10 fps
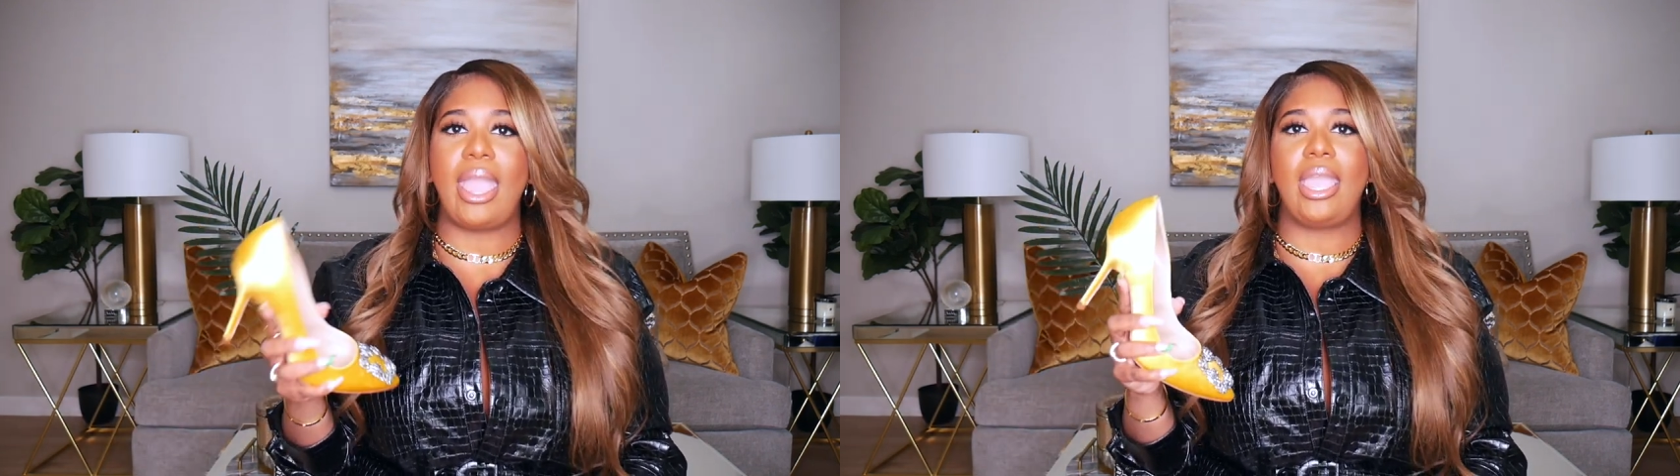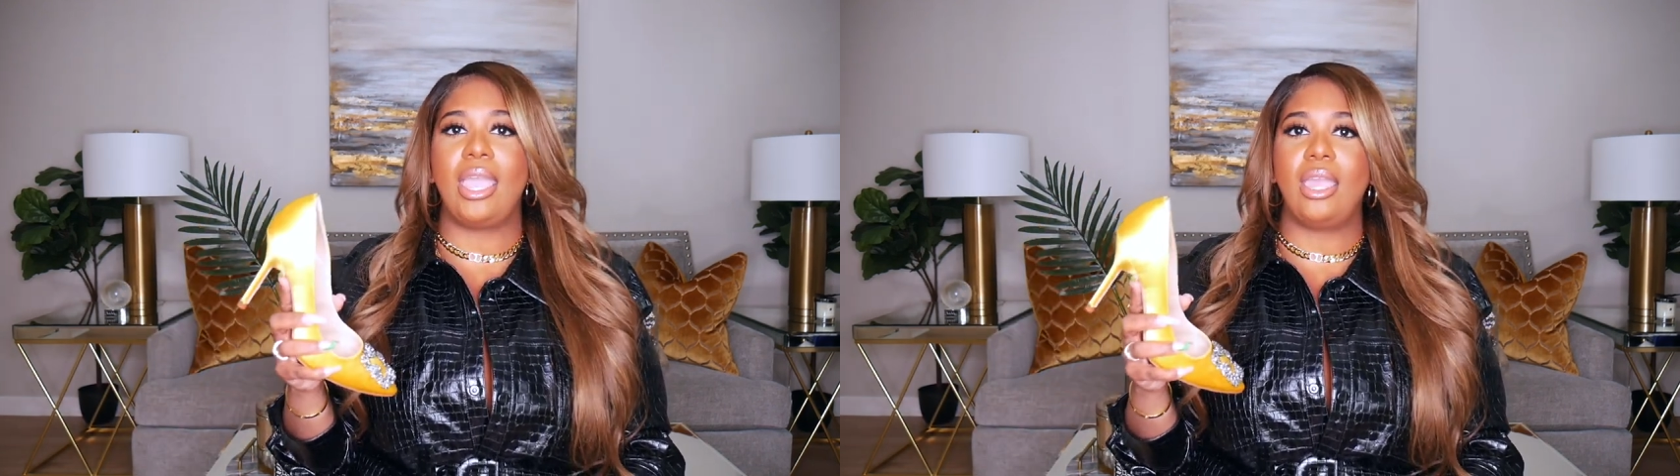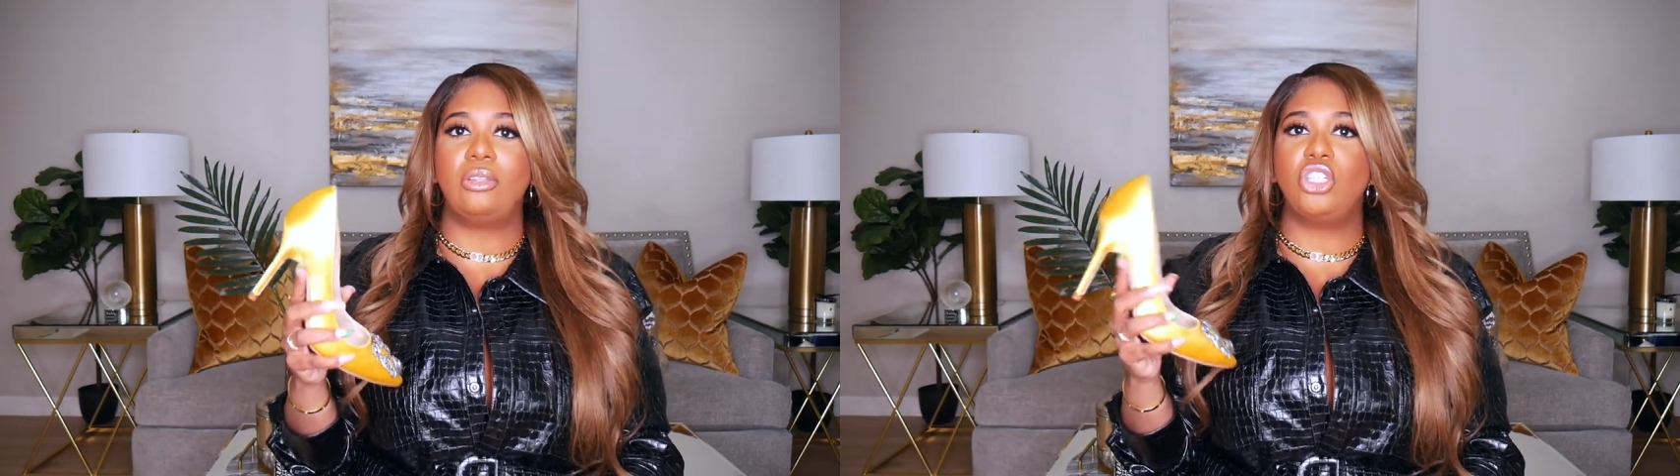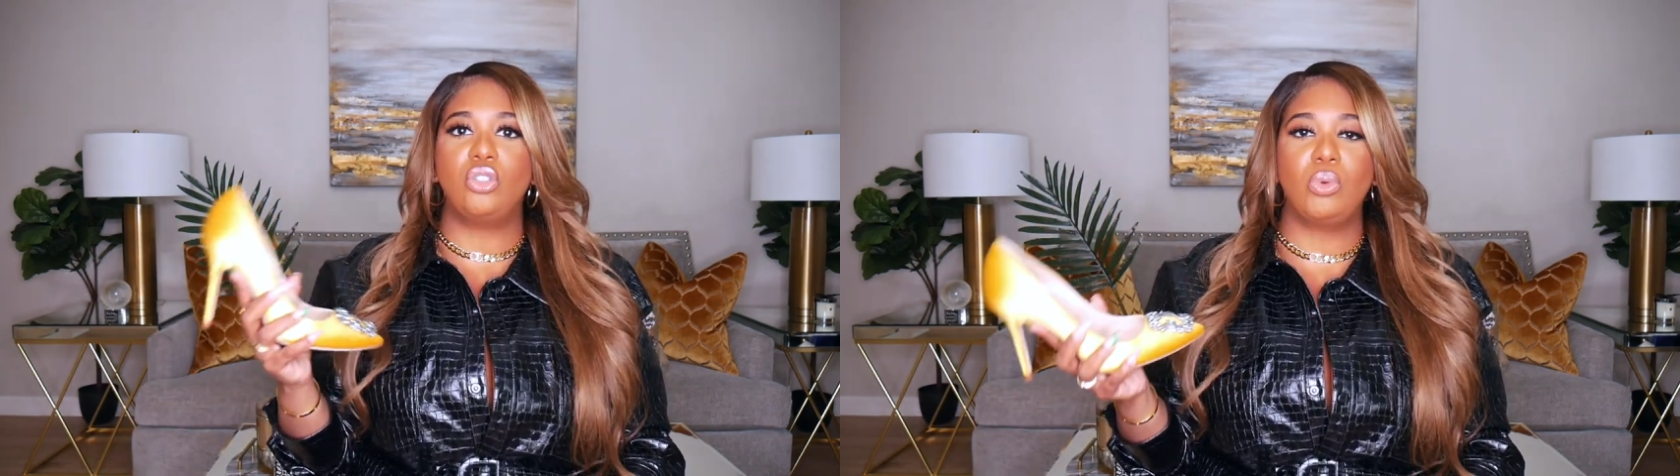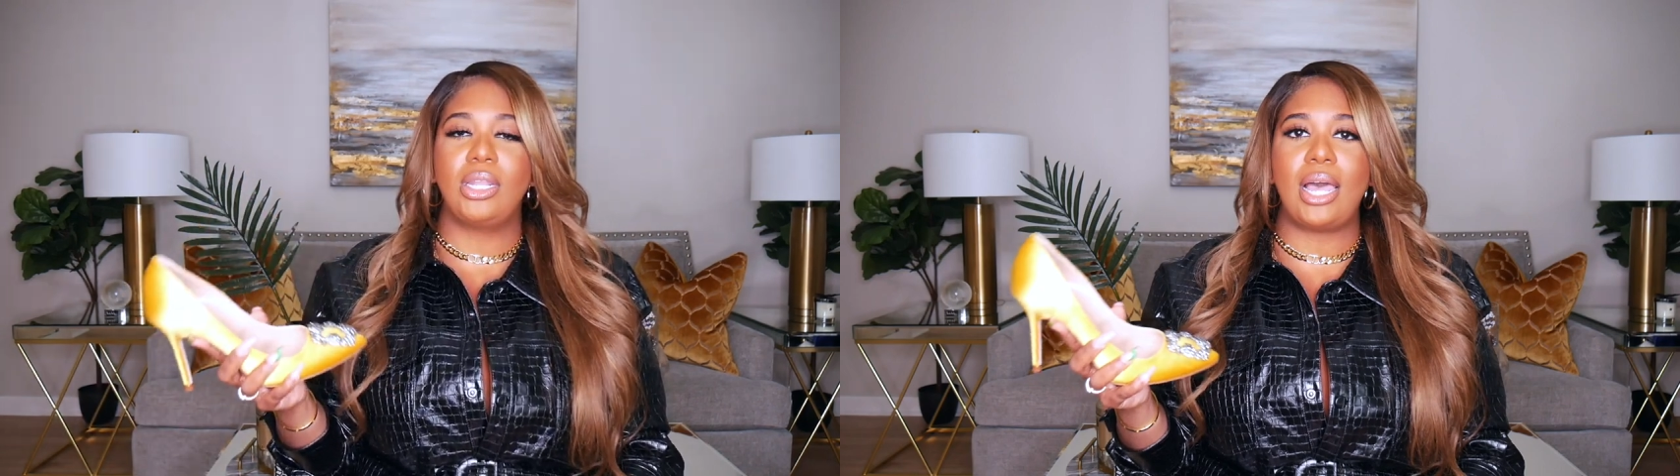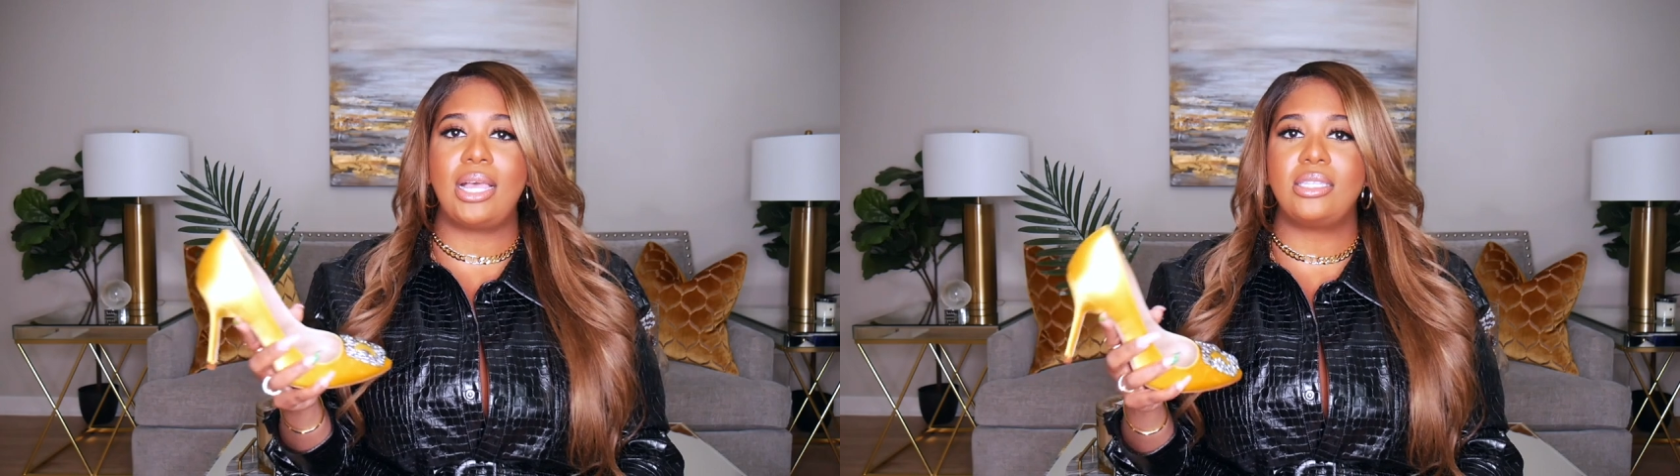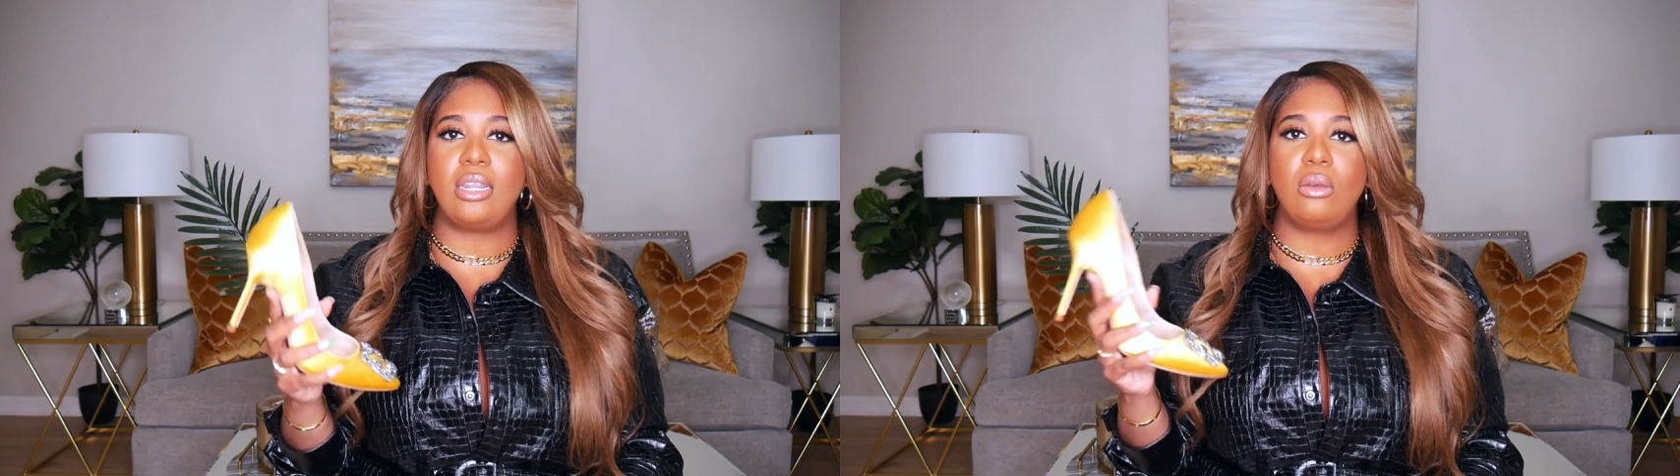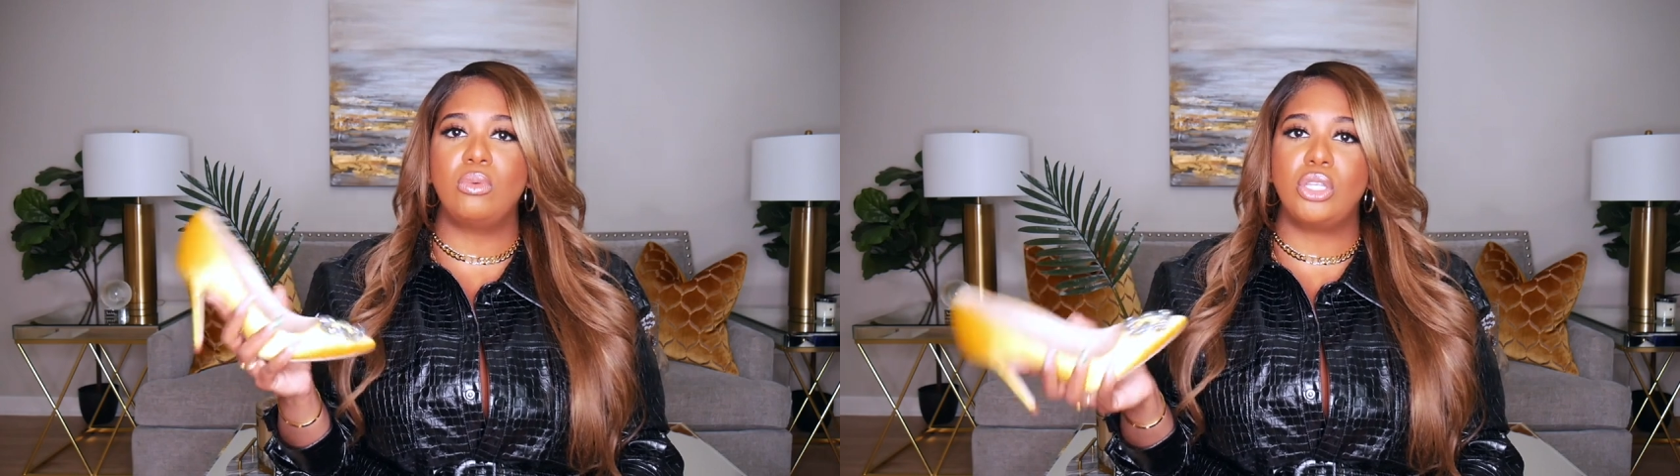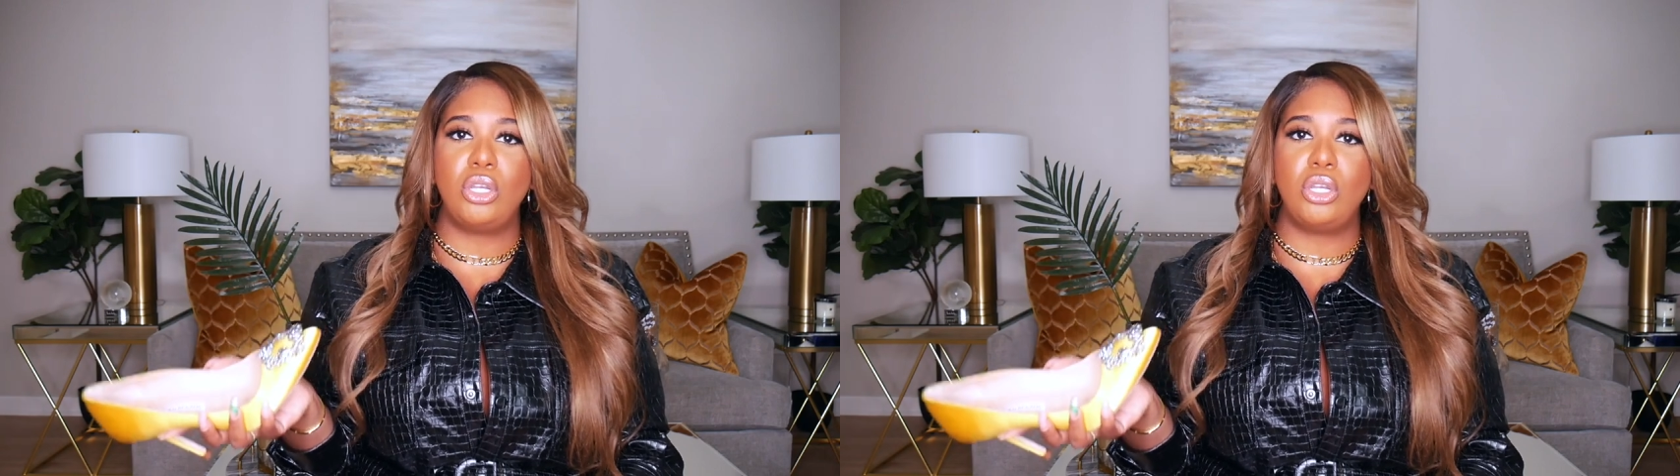and just realized that it was a